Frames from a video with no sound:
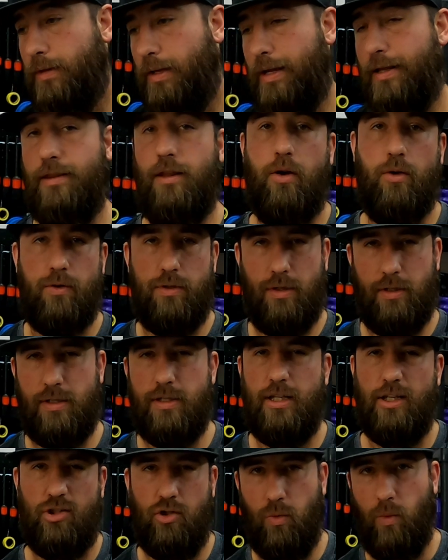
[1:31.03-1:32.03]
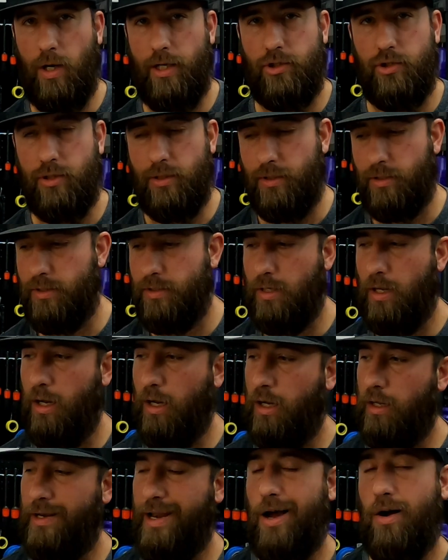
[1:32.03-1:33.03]
in those situations.
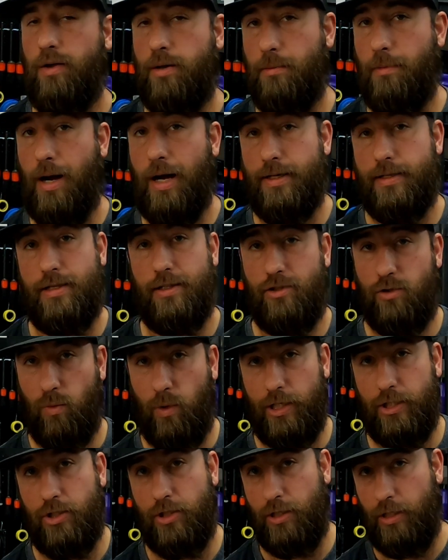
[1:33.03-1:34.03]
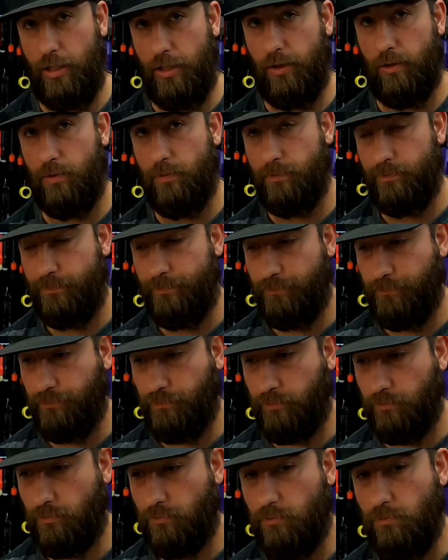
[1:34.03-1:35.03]
Now in my situation here,
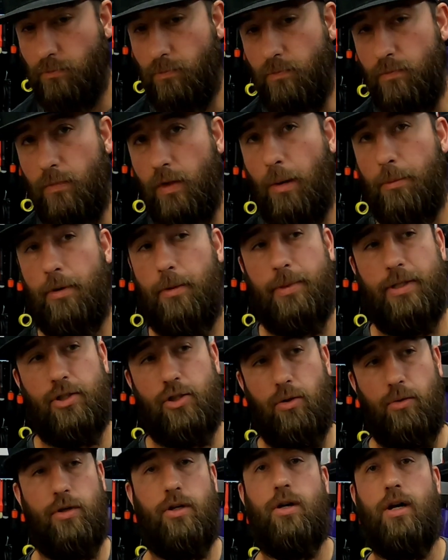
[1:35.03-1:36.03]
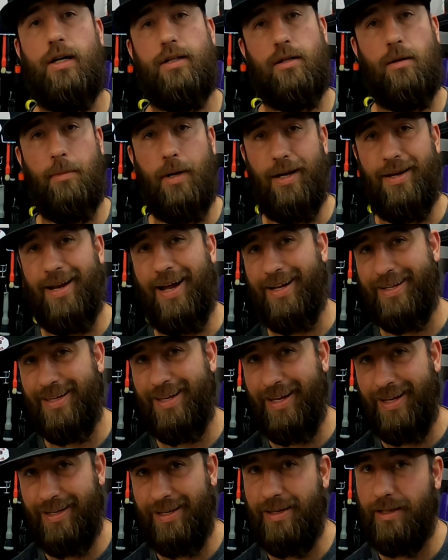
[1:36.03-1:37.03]
I'm going to be showing you guys on my
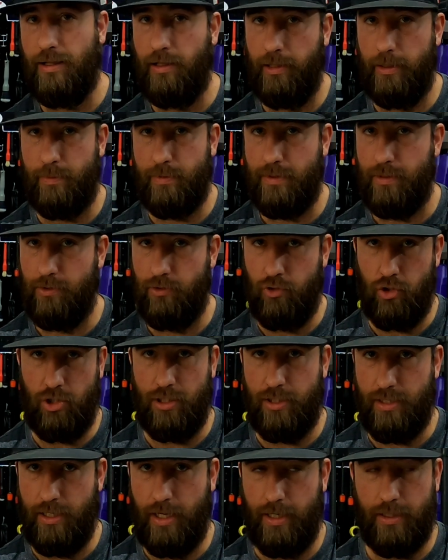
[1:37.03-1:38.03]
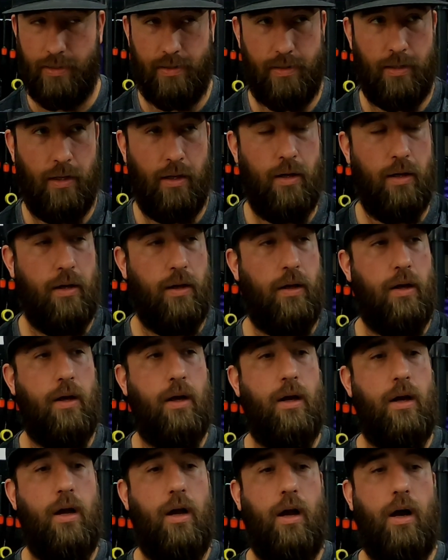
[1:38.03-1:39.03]
98 Eclipse GSX.
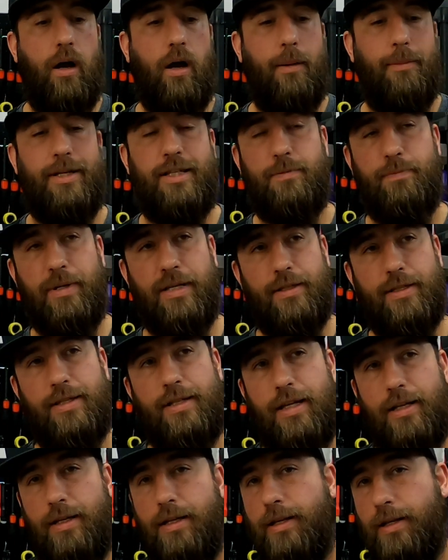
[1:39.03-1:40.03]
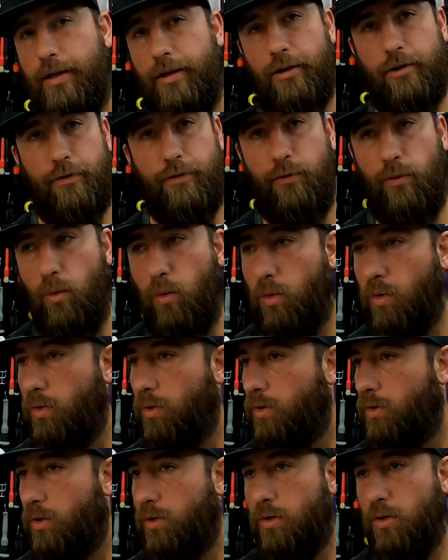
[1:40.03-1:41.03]
It's been sitting here
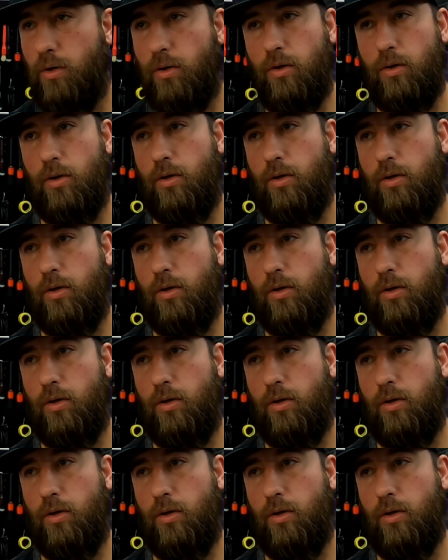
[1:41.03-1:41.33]
for